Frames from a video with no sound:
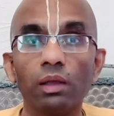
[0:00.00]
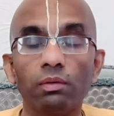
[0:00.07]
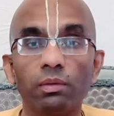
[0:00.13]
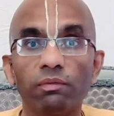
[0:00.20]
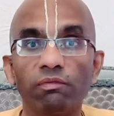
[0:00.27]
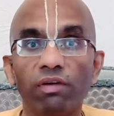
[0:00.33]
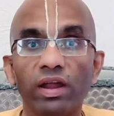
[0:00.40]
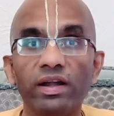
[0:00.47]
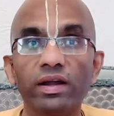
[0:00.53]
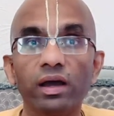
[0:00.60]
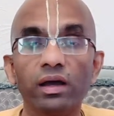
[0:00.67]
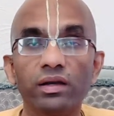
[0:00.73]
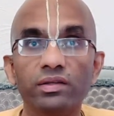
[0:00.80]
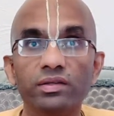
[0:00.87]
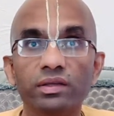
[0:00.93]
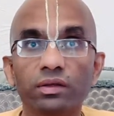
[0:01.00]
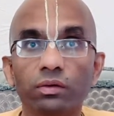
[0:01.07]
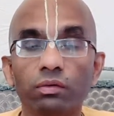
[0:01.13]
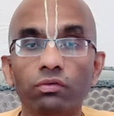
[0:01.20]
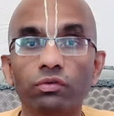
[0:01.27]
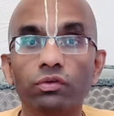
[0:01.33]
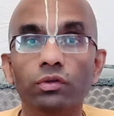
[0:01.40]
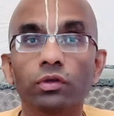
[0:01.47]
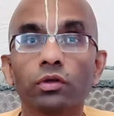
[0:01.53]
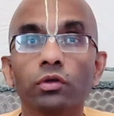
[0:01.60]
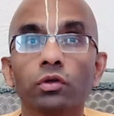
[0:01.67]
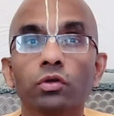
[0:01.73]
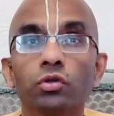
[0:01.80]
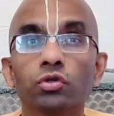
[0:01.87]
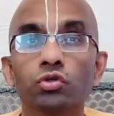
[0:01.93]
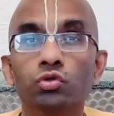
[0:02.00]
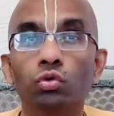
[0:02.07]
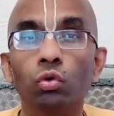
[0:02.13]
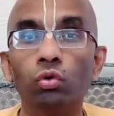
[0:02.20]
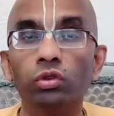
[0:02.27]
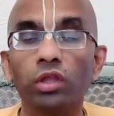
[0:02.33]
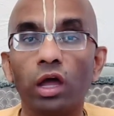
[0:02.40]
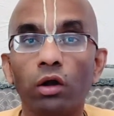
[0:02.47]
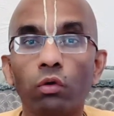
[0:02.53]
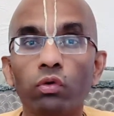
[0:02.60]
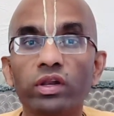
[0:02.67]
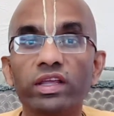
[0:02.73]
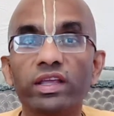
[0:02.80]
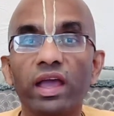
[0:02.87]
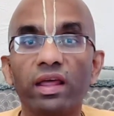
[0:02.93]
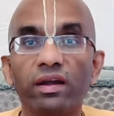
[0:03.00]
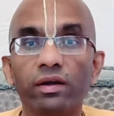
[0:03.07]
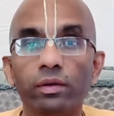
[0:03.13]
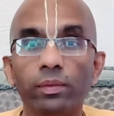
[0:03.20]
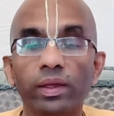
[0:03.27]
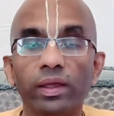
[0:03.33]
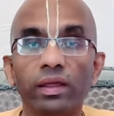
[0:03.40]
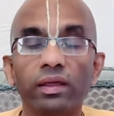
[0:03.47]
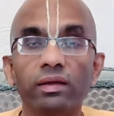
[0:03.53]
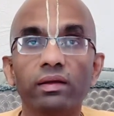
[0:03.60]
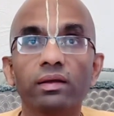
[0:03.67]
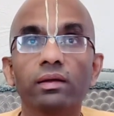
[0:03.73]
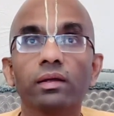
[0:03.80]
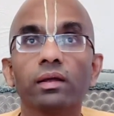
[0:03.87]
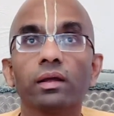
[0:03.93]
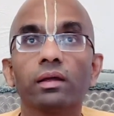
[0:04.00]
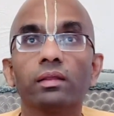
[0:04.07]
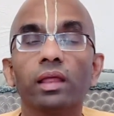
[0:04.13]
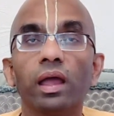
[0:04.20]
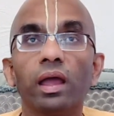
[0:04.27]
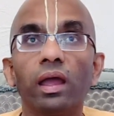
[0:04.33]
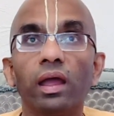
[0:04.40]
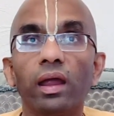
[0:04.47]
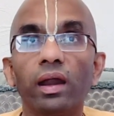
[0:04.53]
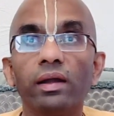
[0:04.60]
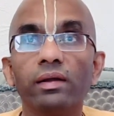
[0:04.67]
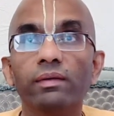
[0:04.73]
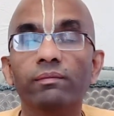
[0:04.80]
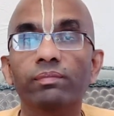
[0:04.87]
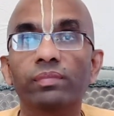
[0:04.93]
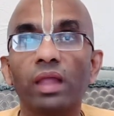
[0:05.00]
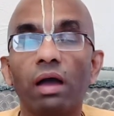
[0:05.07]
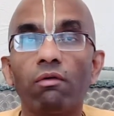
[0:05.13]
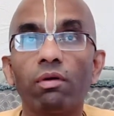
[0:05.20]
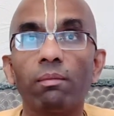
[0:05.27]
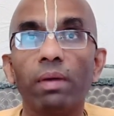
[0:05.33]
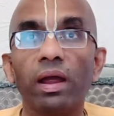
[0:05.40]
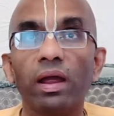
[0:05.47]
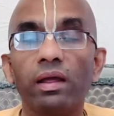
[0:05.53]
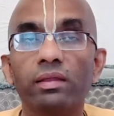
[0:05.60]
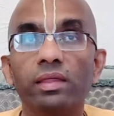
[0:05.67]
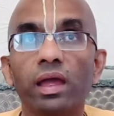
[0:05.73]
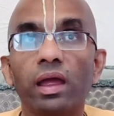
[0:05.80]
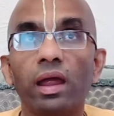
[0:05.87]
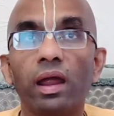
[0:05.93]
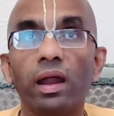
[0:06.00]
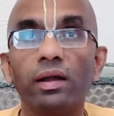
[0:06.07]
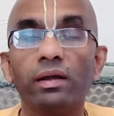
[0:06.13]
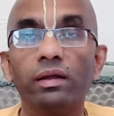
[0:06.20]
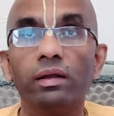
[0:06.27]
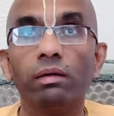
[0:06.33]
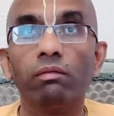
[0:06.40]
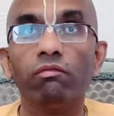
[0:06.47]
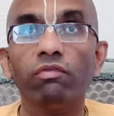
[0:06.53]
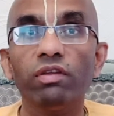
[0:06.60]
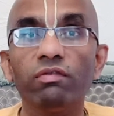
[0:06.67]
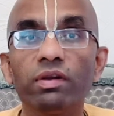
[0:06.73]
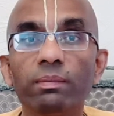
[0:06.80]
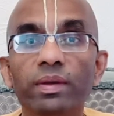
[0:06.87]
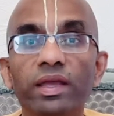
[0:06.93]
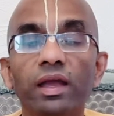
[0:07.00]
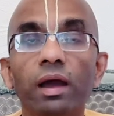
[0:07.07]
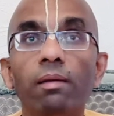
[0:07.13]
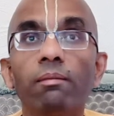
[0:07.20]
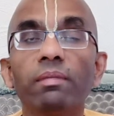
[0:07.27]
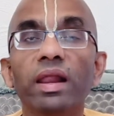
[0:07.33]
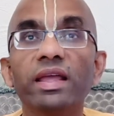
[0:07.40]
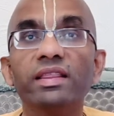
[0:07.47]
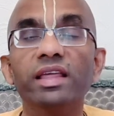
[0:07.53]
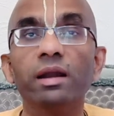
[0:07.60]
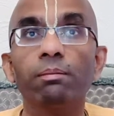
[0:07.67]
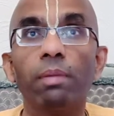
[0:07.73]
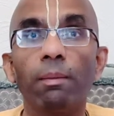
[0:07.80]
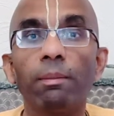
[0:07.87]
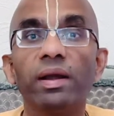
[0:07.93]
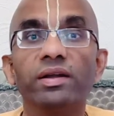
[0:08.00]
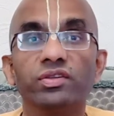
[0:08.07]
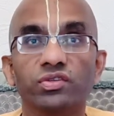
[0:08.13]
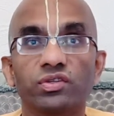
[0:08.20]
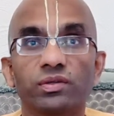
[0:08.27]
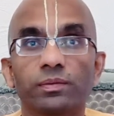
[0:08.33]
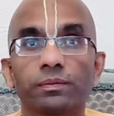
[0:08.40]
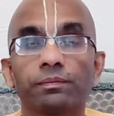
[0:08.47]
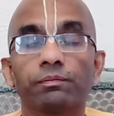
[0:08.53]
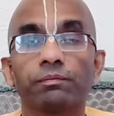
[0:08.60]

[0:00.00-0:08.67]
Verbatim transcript: We find ourselves so thoroughly carried away that our that we will become like their puppets